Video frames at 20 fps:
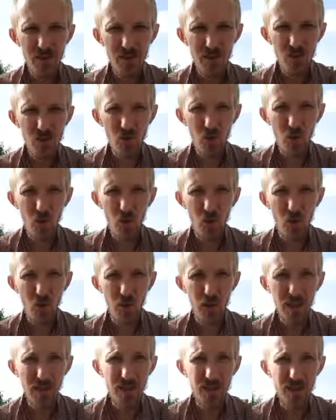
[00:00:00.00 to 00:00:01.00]
So
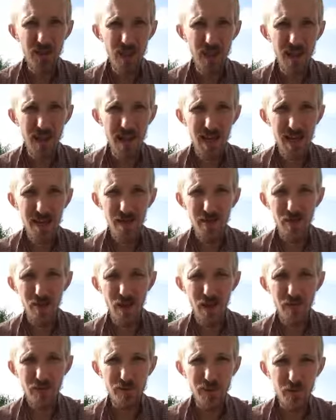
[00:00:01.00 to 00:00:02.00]
let's say
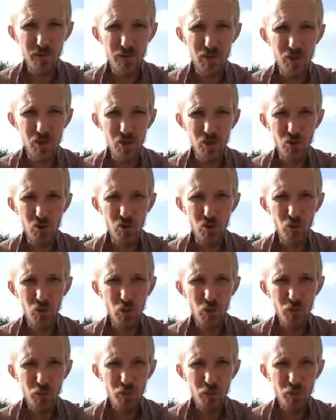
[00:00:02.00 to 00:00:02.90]
you have some issue